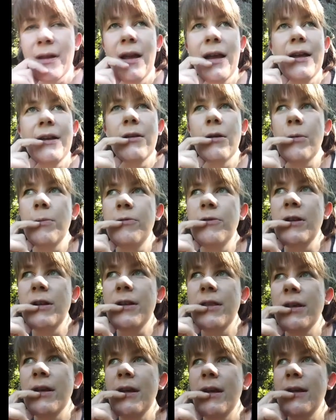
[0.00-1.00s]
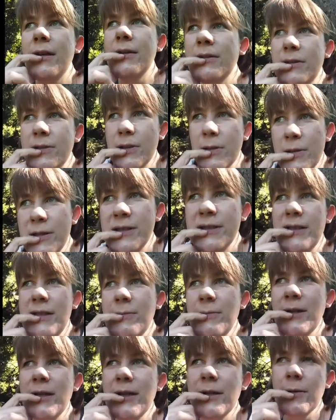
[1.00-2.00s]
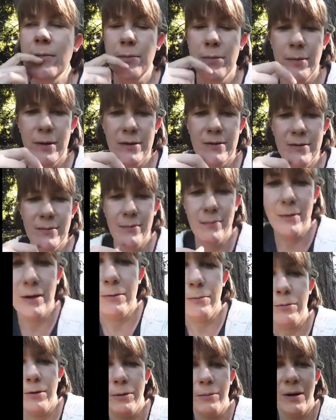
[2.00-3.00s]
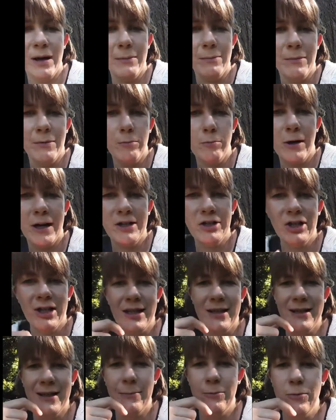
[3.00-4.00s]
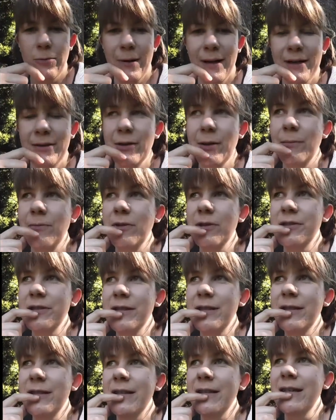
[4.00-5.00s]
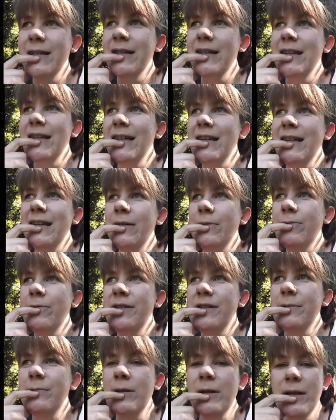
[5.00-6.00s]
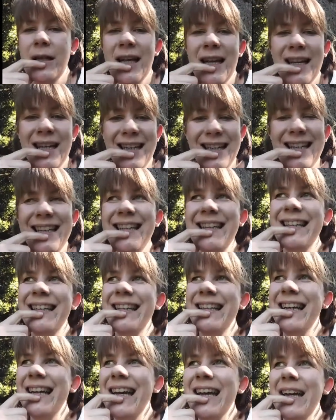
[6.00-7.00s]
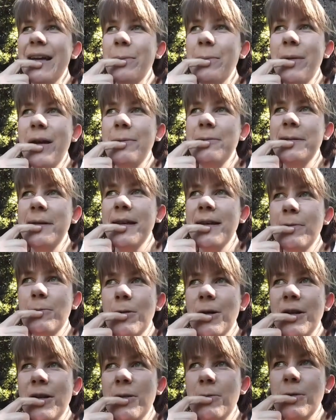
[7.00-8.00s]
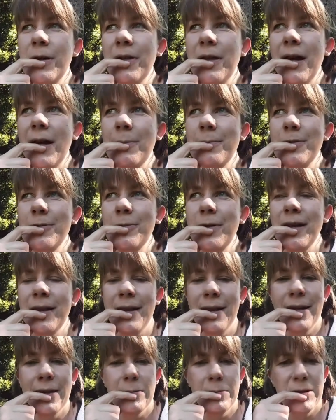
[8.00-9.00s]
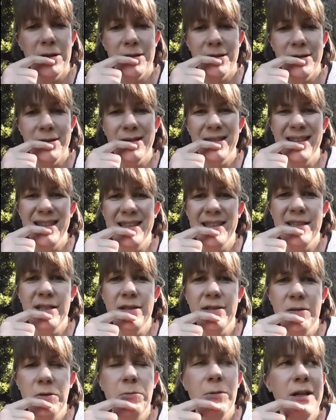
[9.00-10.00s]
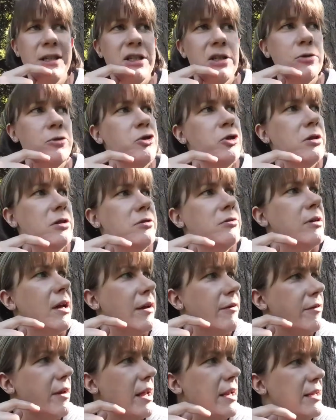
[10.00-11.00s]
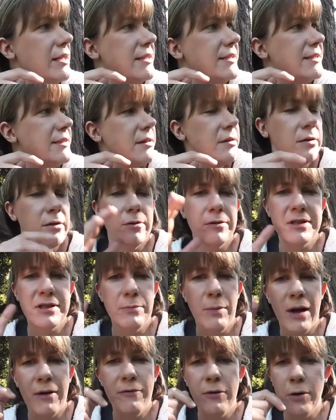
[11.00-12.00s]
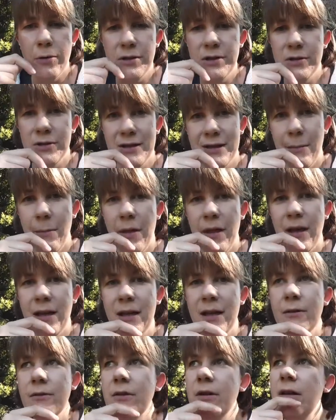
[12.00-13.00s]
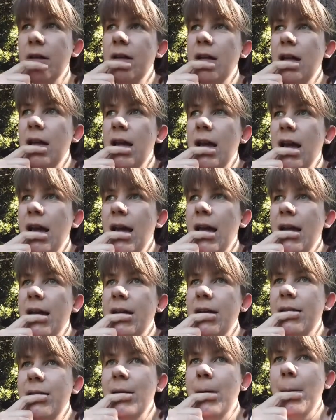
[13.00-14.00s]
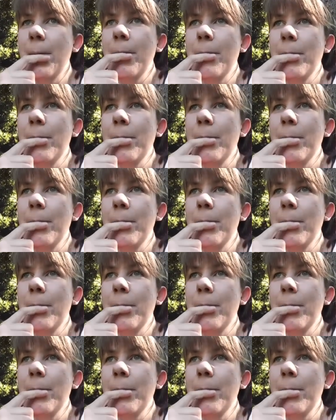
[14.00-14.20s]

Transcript: and hopefully they don't see me here, but with my white jacket I'm quite obviously visible. Maybe they wonder what I'm doing there, but it's quite usual to have handies or smartphones or something here, and